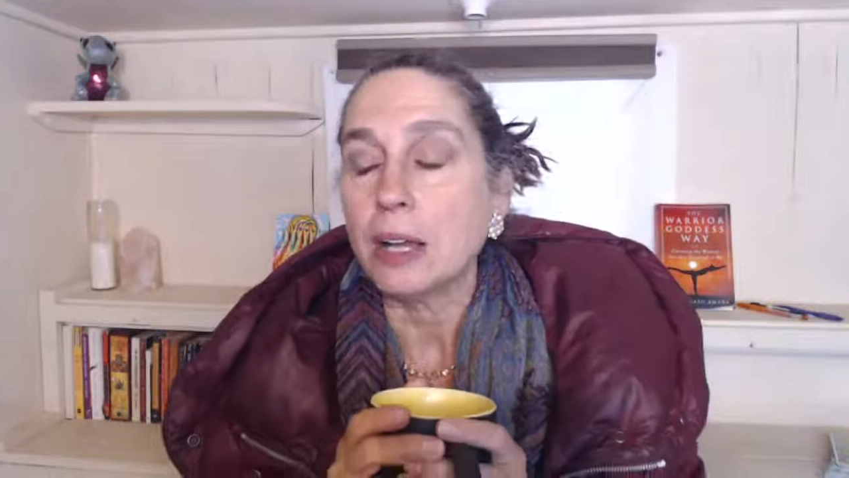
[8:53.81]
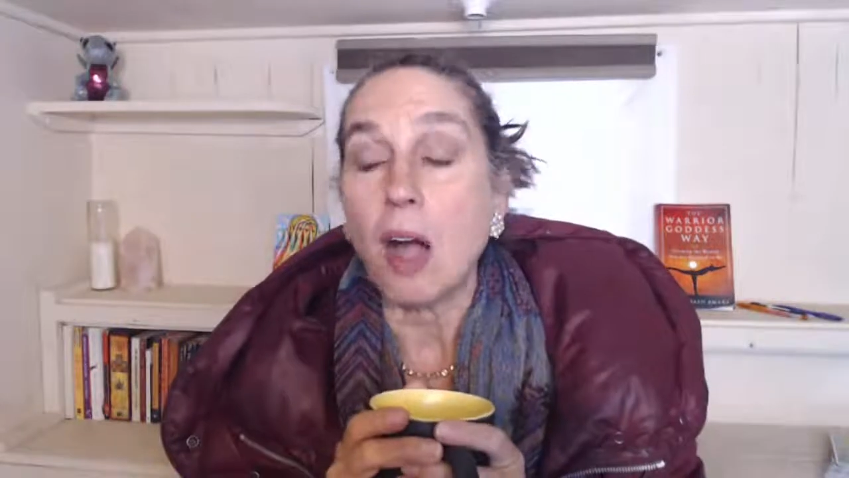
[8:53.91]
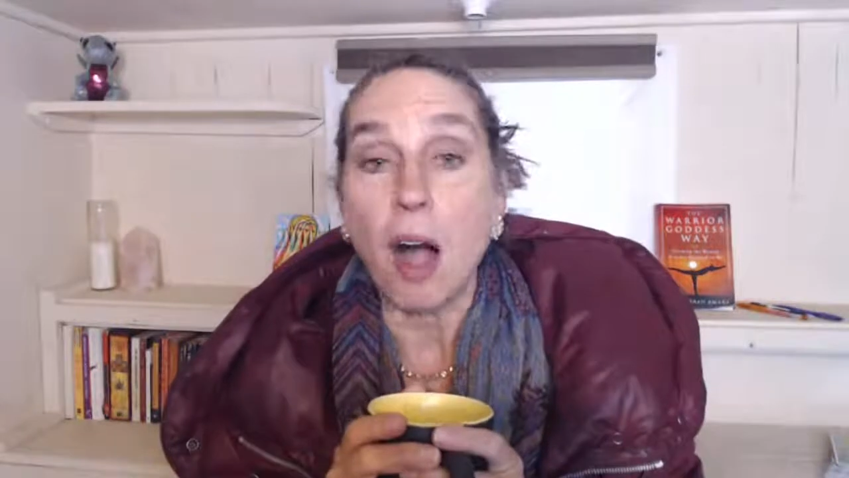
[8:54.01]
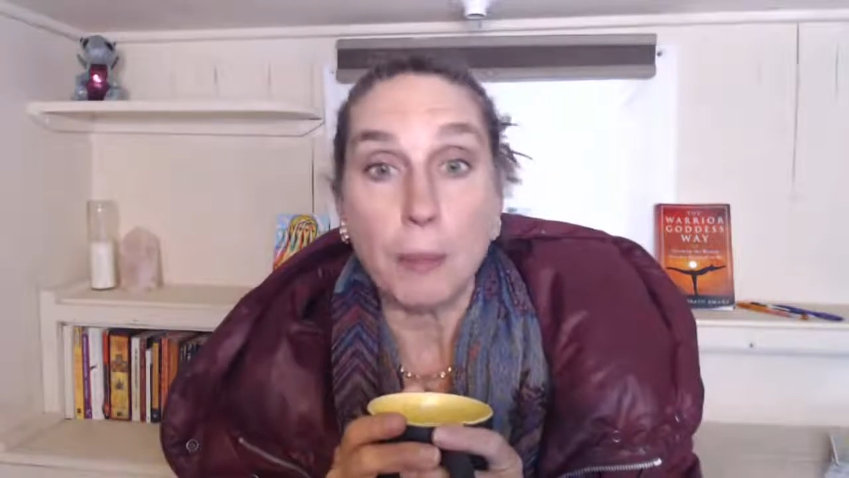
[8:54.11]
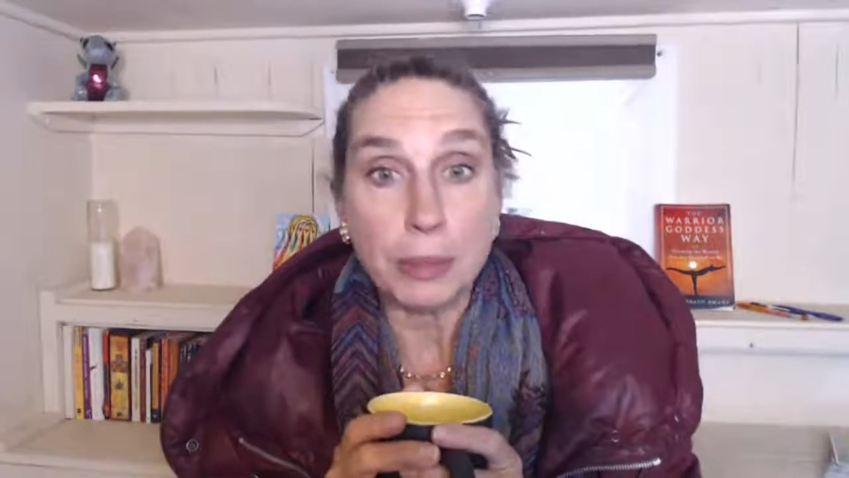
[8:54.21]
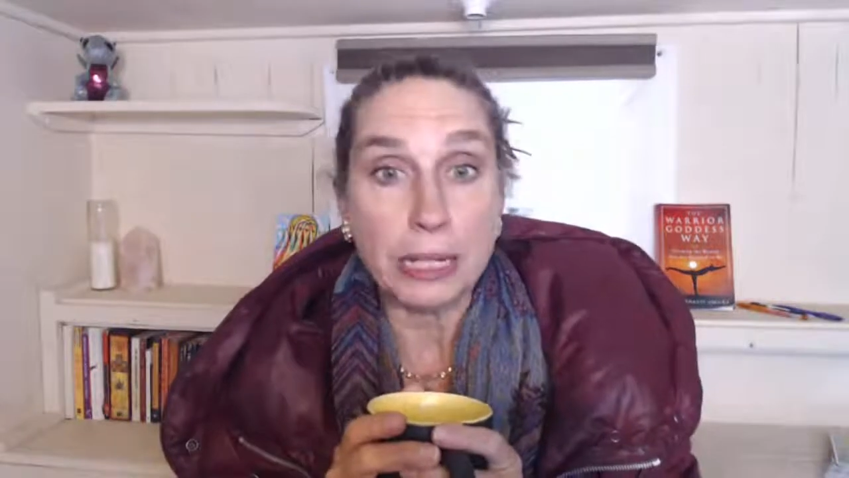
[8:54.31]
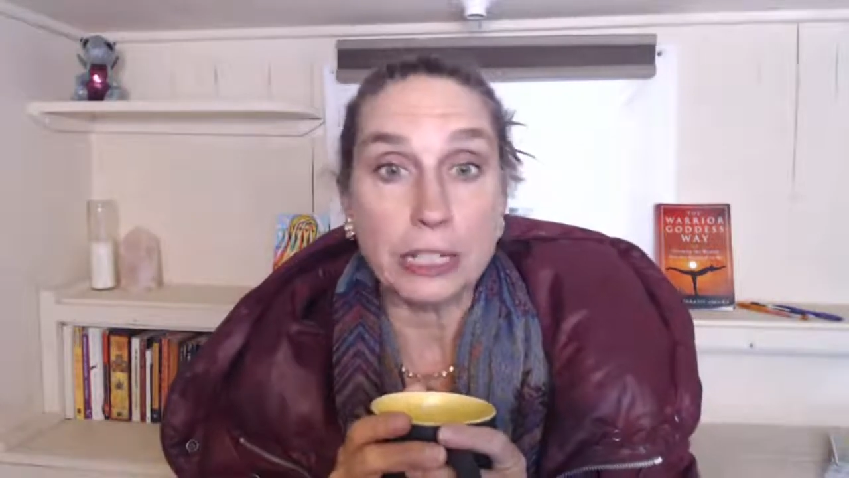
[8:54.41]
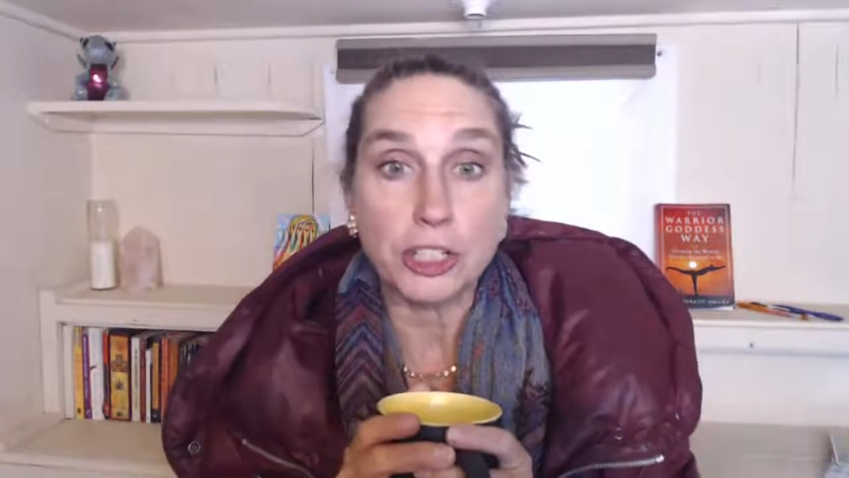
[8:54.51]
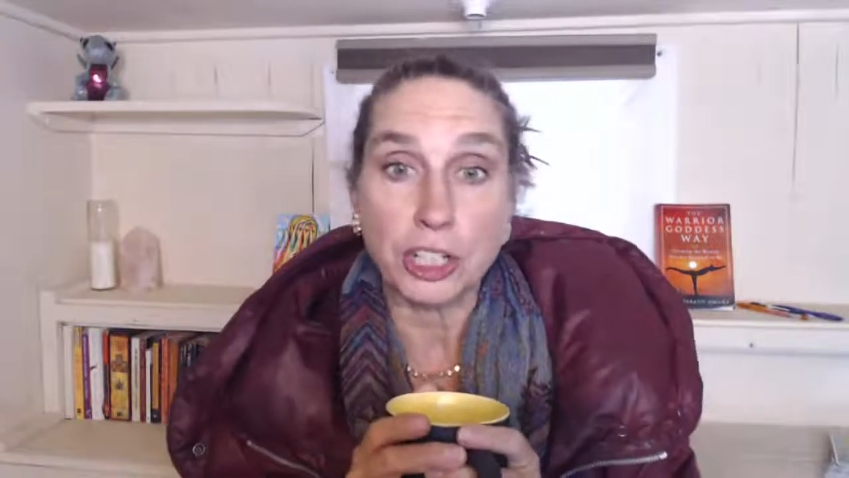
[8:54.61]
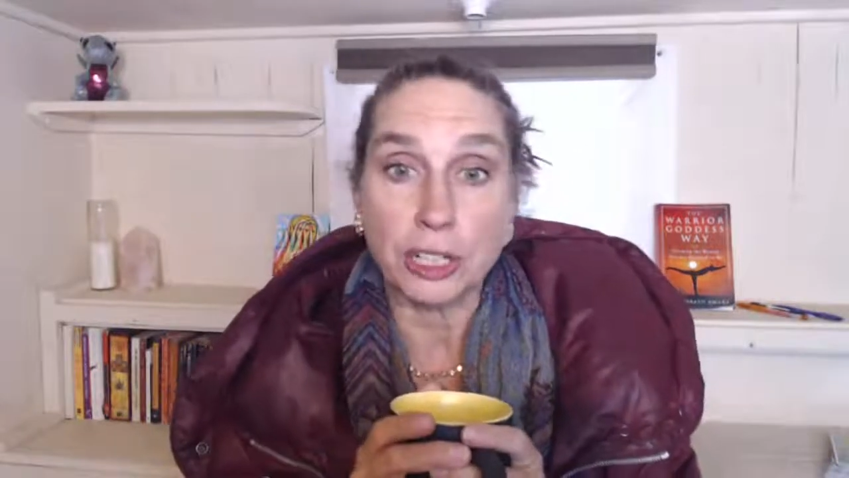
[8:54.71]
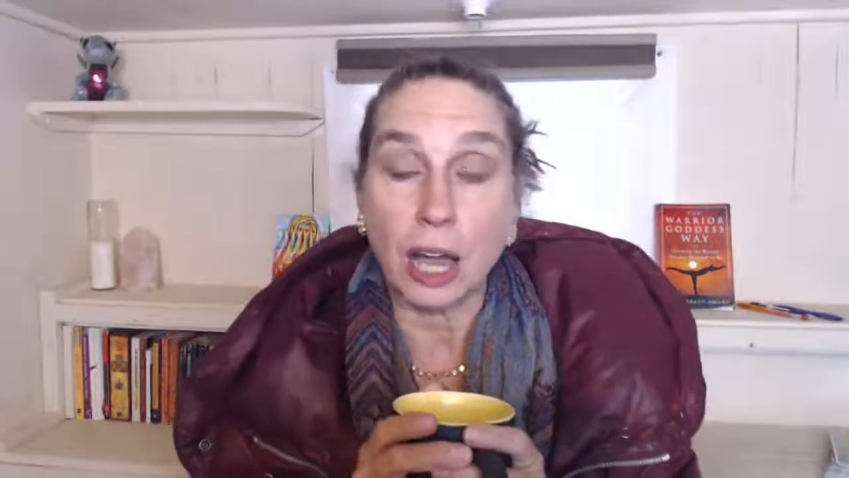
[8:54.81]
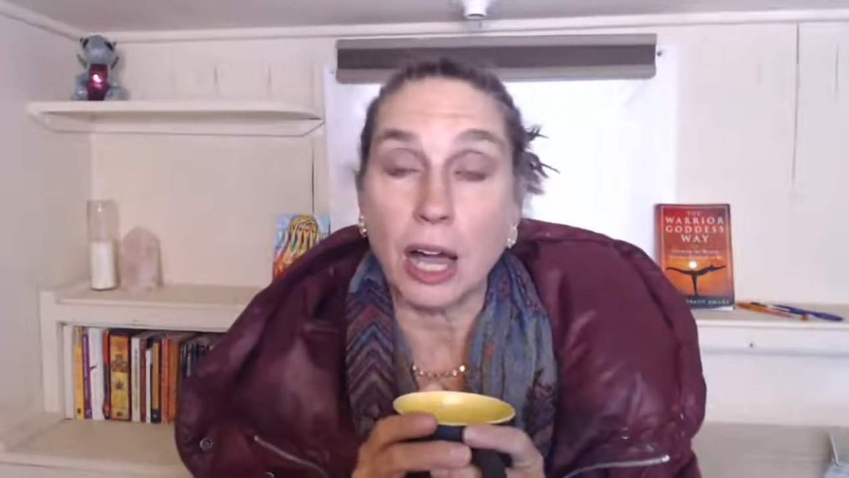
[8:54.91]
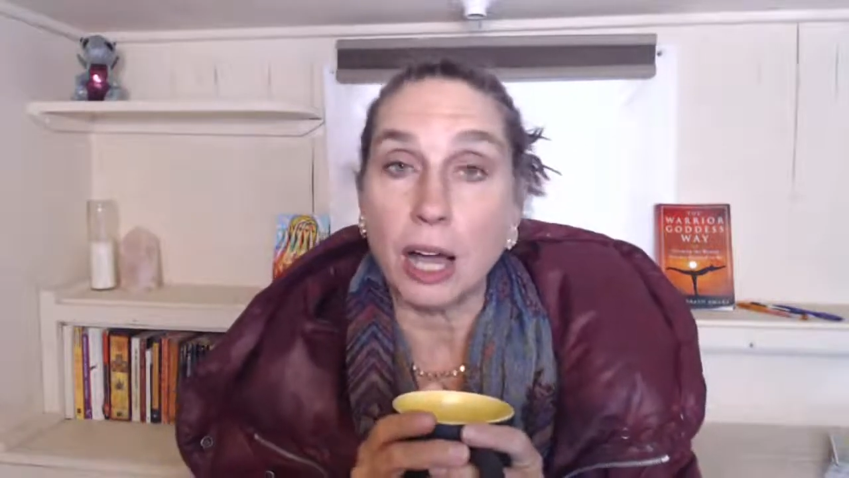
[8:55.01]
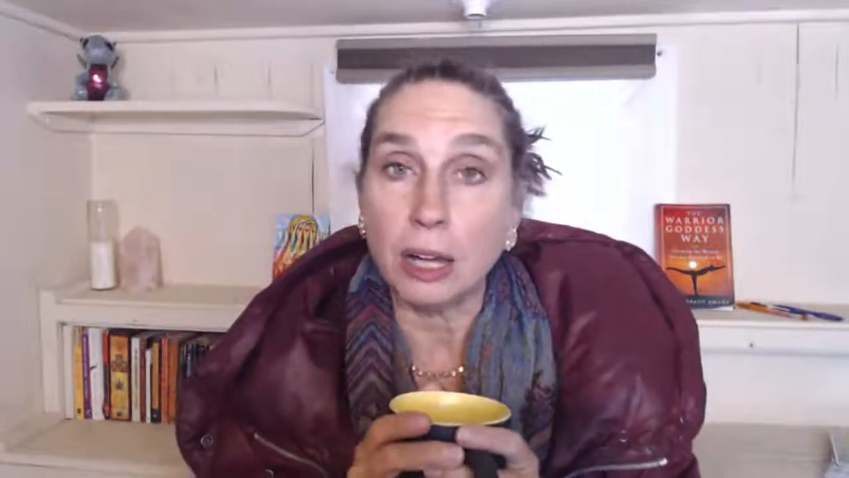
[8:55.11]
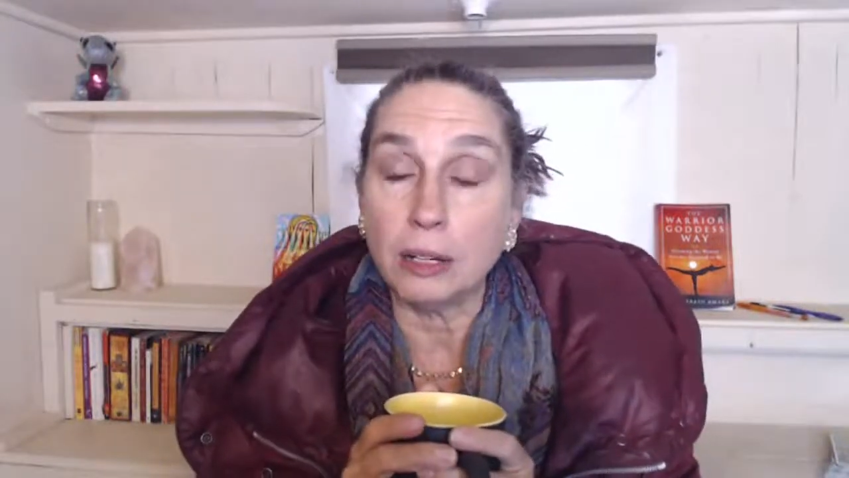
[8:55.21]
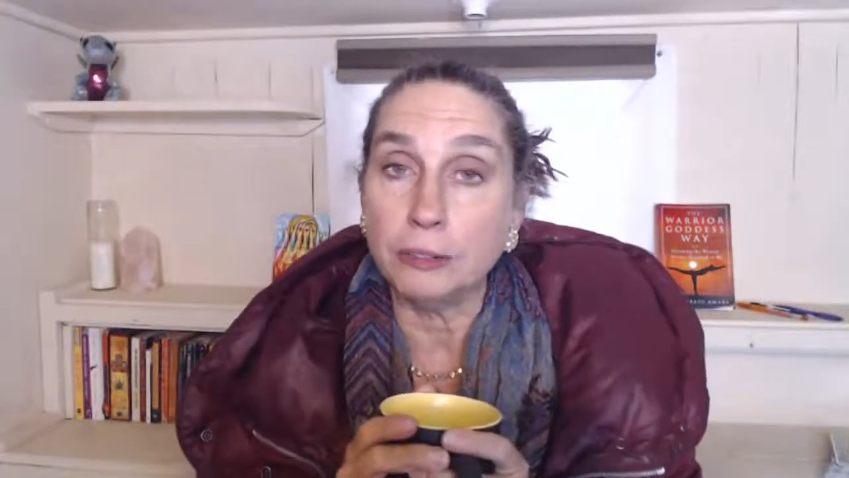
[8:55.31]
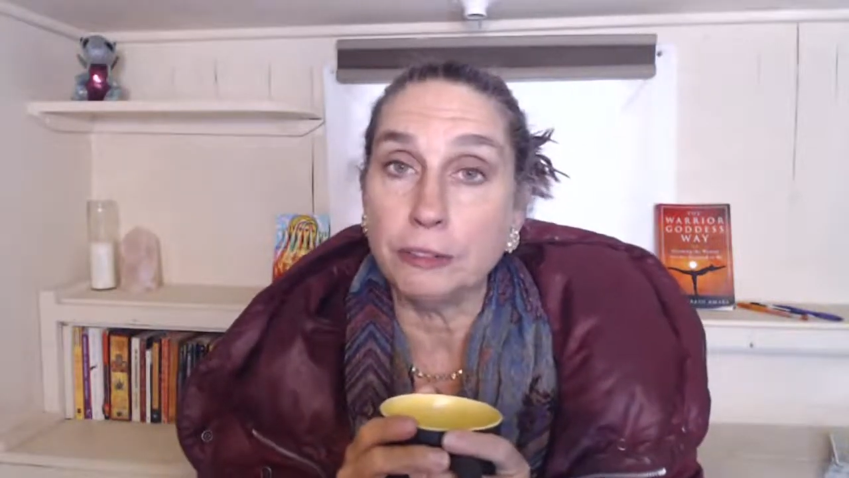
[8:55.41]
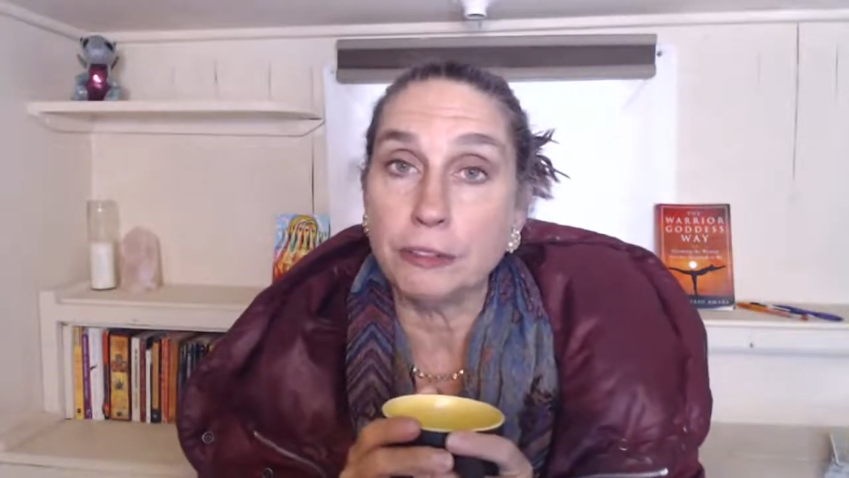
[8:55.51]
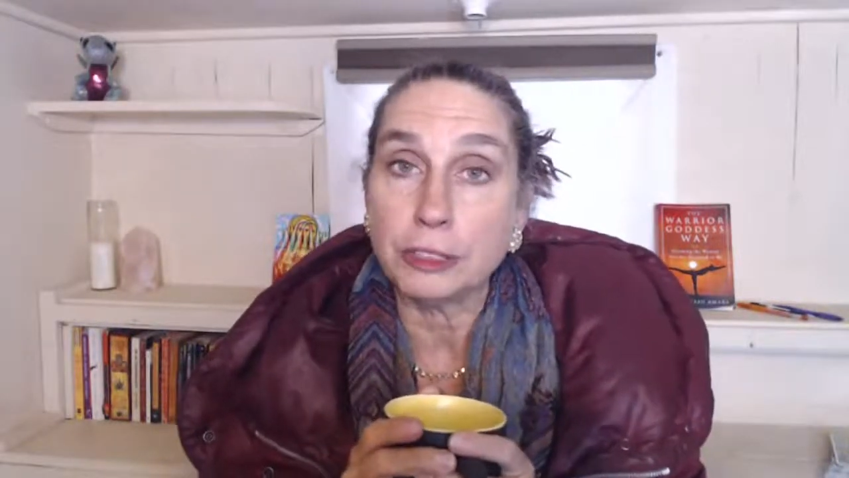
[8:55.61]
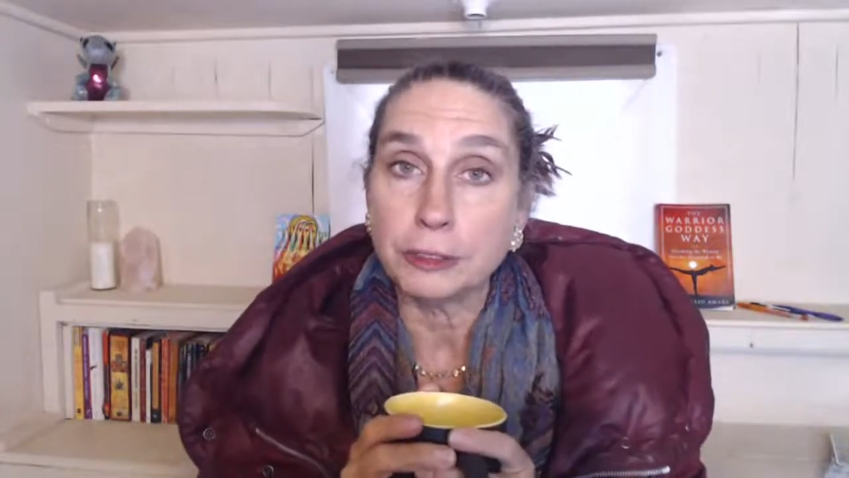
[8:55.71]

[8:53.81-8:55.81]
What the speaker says: combination of